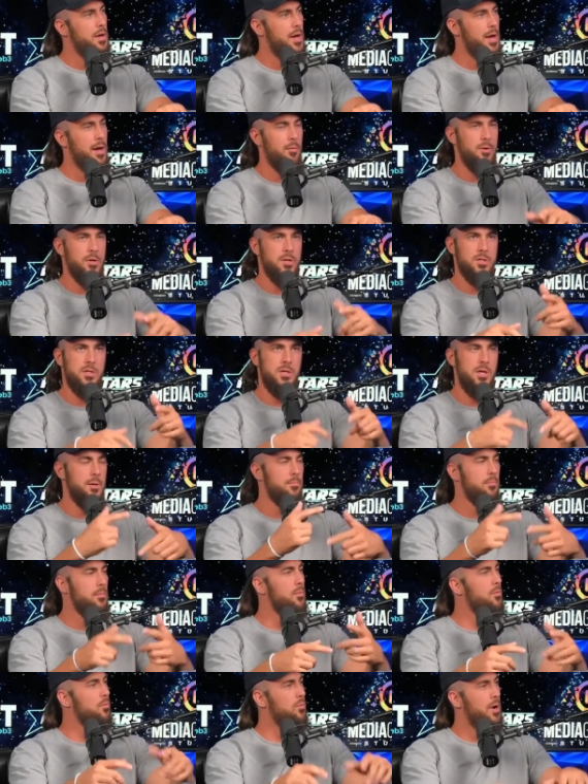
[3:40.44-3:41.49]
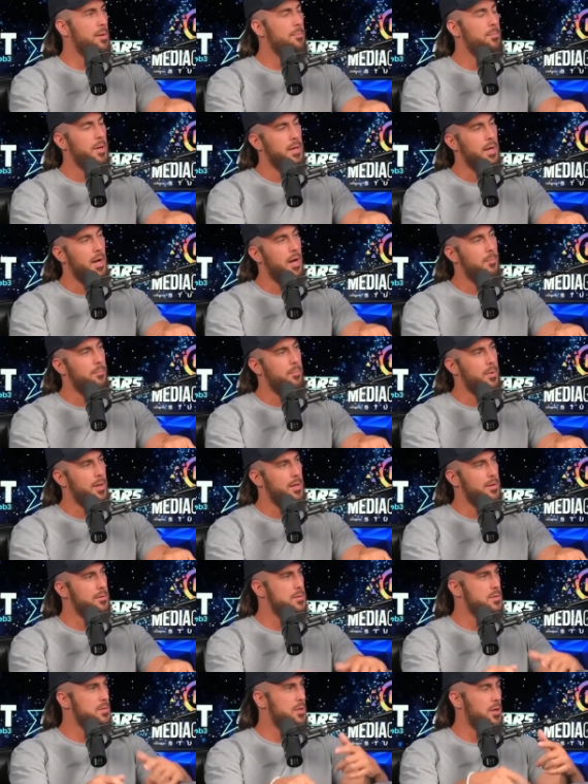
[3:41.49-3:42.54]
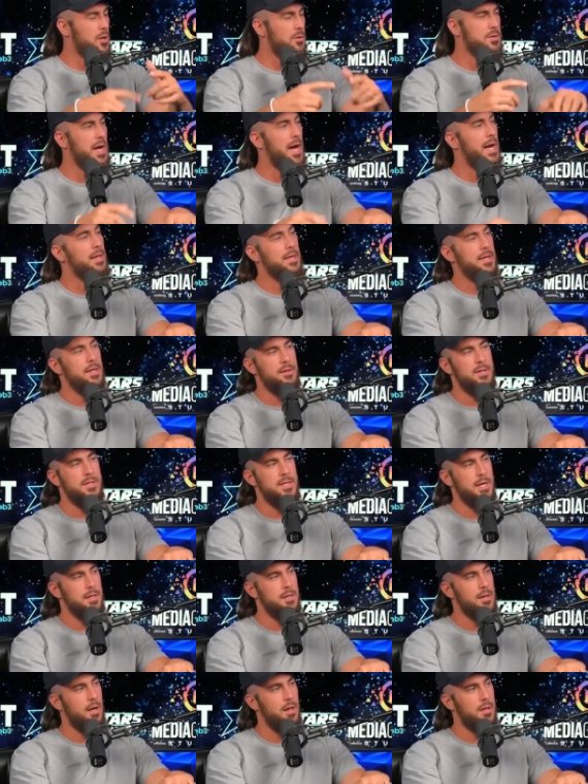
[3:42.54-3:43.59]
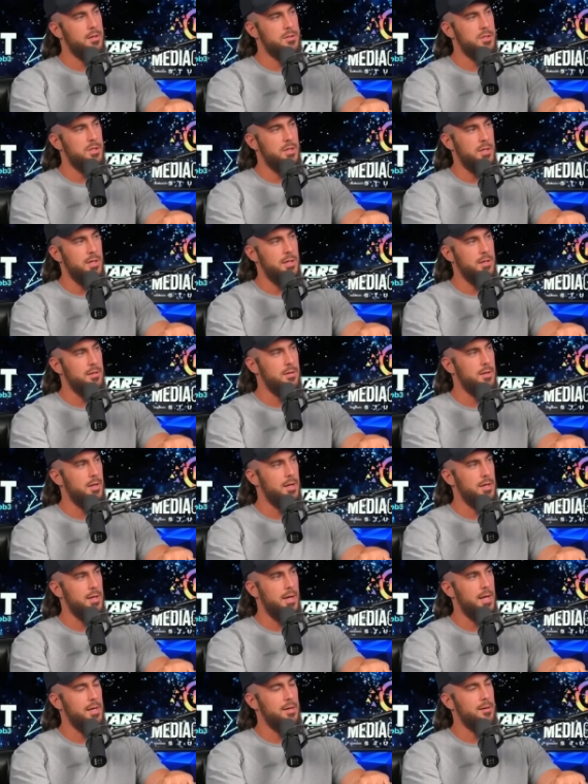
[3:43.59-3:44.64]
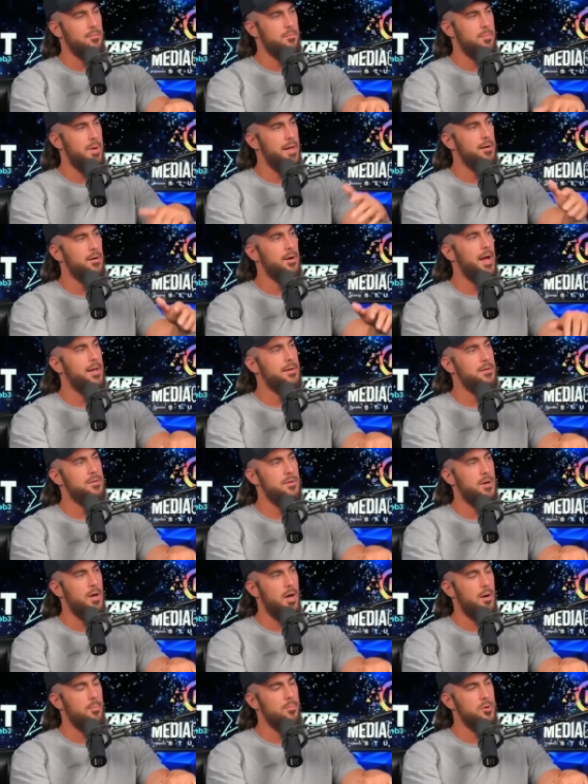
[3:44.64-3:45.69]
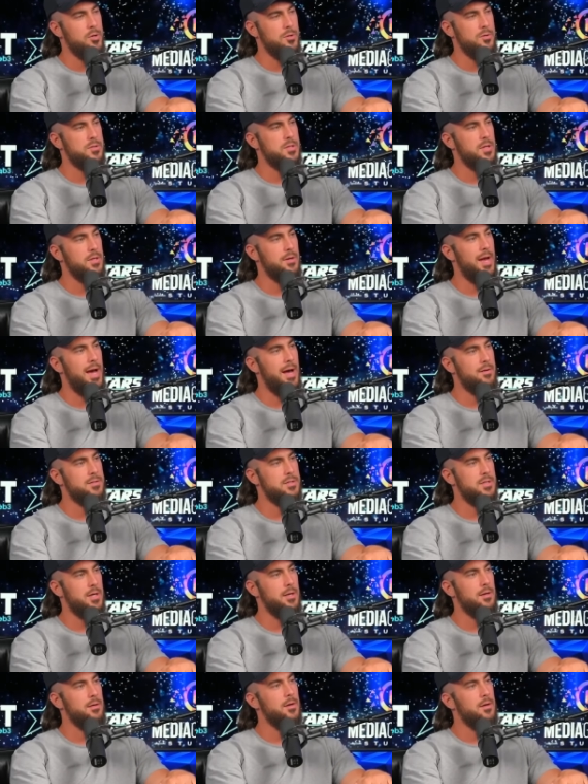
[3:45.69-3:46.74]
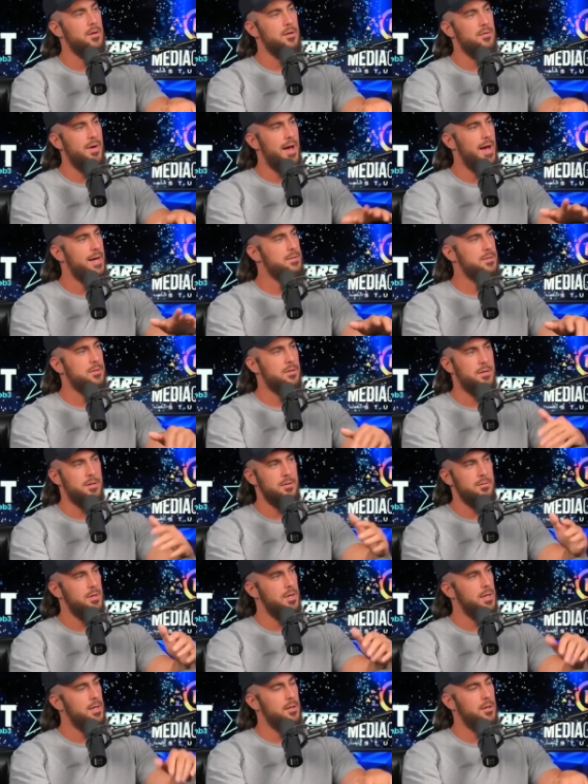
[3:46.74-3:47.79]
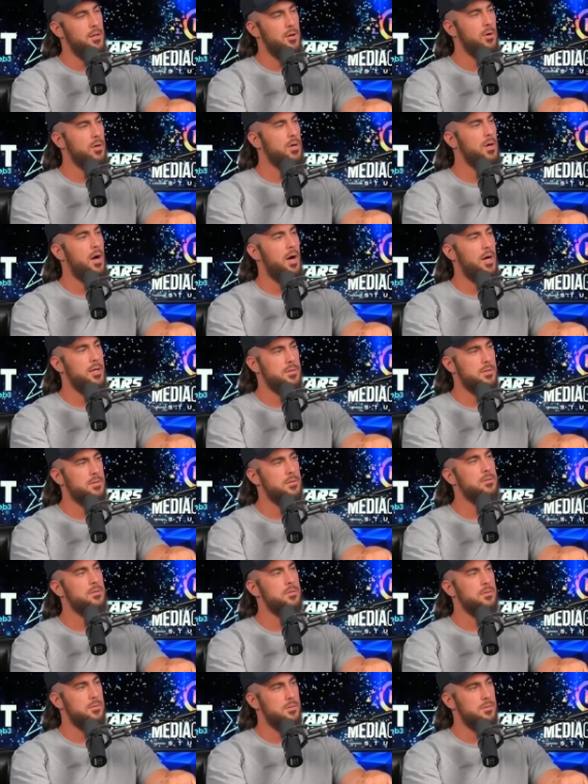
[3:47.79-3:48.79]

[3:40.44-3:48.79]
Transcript: And we just keep ramping up and, you know, dialing in the technology and, and getting better at uh, wow. producing housing faster and, and lower cost.